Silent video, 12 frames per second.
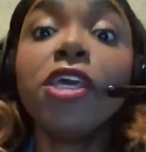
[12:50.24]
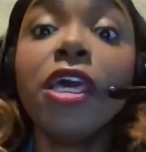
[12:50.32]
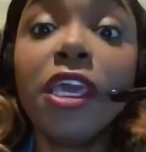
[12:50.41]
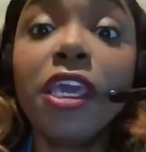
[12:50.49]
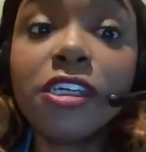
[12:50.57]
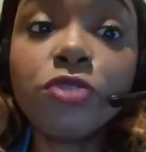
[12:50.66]

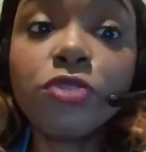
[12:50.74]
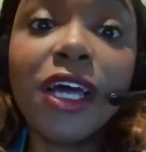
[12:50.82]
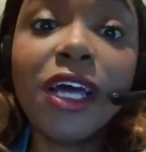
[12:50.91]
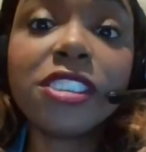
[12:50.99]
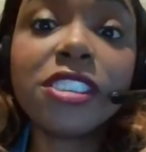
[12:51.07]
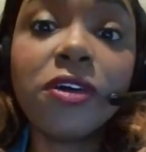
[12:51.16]
Here's
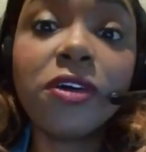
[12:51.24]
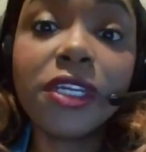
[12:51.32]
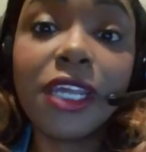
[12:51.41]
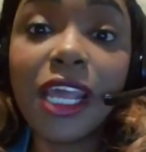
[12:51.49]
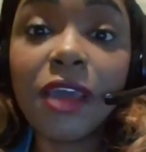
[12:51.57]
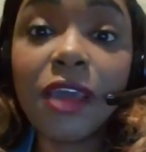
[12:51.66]
one story
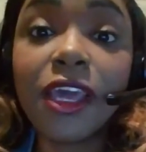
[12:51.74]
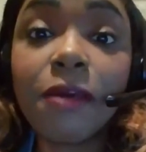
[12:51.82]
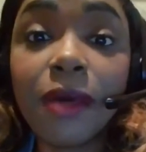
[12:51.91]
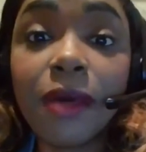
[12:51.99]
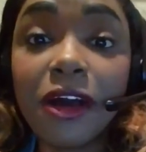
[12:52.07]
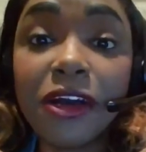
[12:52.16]
that I read
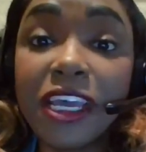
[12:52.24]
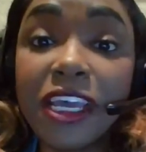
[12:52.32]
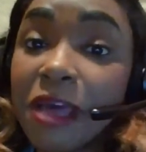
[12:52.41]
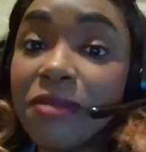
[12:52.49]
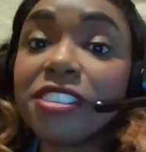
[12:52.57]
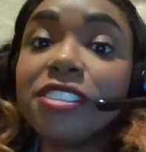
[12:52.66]
about, and I'm
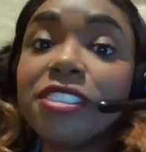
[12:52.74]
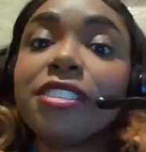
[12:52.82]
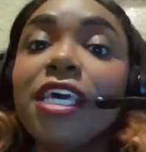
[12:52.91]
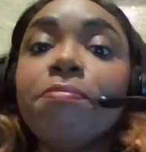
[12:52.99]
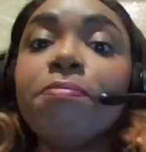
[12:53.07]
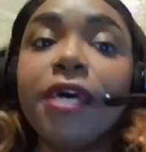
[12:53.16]
mentioning
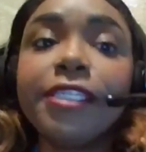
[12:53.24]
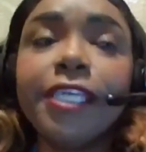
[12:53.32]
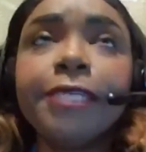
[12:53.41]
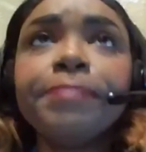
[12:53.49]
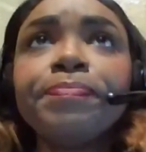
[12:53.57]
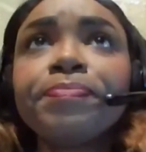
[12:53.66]
Ted
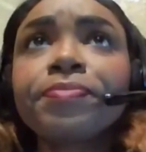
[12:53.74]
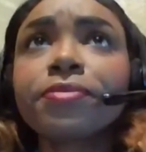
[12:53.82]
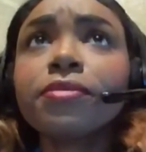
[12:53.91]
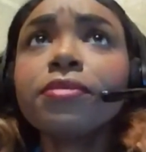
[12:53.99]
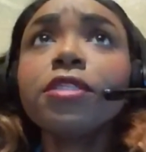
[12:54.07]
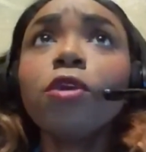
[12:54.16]
Bundy.
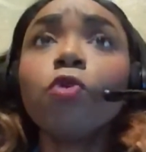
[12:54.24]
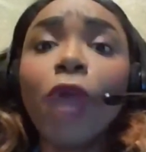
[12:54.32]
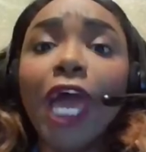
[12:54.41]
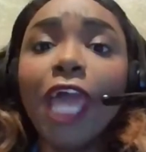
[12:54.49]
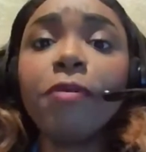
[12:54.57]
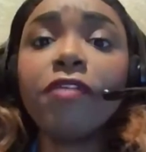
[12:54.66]

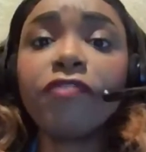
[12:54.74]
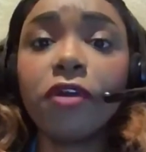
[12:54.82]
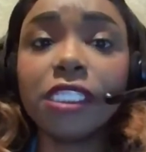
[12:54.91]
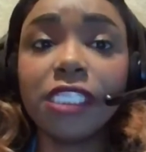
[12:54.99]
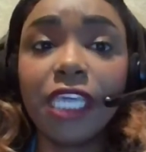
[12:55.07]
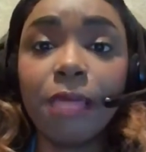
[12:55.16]
Right
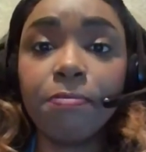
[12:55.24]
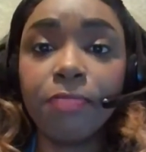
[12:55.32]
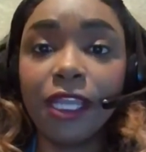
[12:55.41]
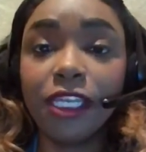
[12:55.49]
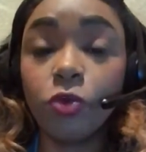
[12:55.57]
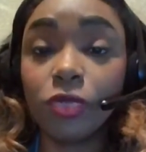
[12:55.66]
before Ted
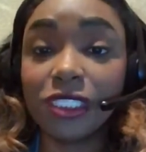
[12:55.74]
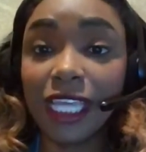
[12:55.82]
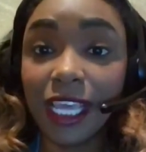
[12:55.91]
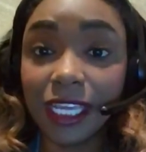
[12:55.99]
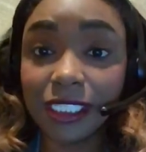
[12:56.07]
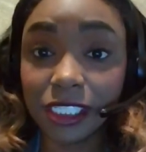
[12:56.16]
Bundy was
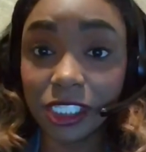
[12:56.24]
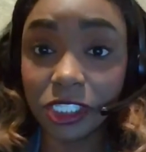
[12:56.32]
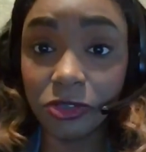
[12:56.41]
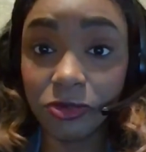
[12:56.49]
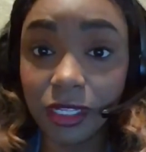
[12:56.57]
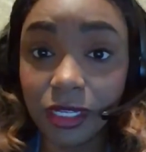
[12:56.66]

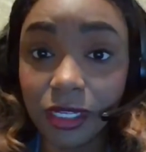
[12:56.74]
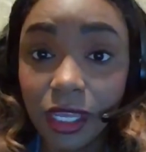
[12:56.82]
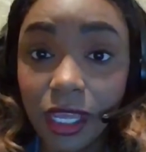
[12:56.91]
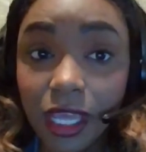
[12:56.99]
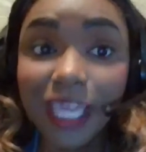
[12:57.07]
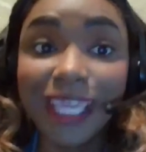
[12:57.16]
executed,
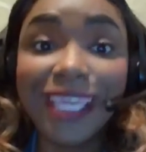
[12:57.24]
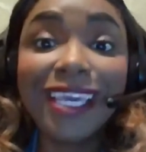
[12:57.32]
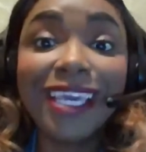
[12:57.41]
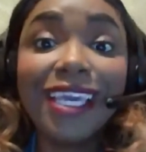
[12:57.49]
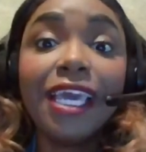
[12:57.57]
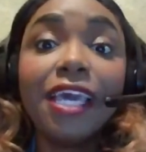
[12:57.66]

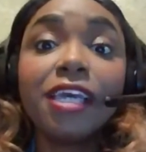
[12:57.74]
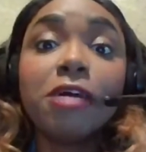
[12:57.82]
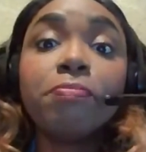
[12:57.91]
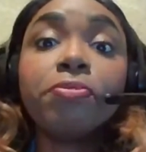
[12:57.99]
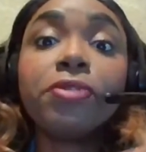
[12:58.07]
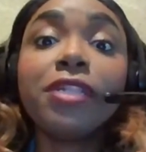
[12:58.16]
he
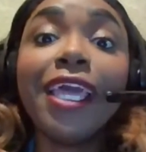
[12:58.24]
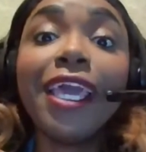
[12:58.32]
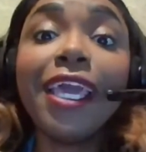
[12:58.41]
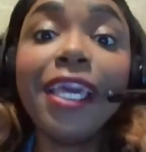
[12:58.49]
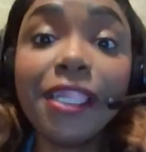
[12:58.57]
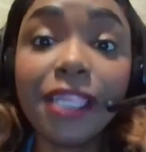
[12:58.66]

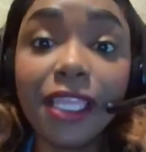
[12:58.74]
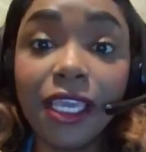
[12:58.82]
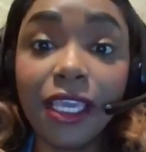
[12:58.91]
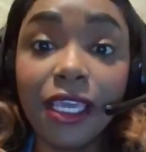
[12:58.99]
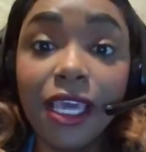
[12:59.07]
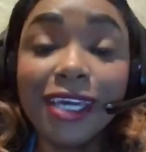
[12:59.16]

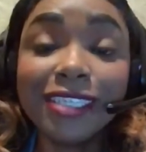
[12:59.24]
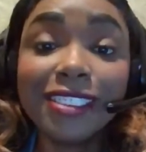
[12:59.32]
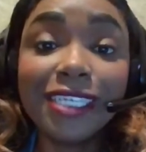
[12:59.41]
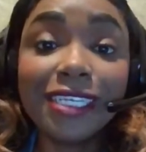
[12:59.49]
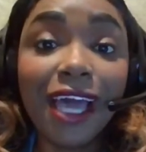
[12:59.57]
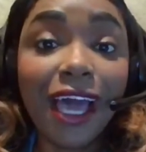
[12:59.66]
completely
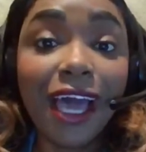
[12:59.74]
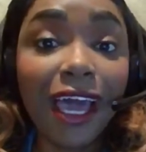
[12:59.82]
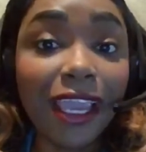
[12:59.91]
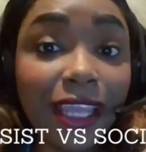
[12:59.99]
denied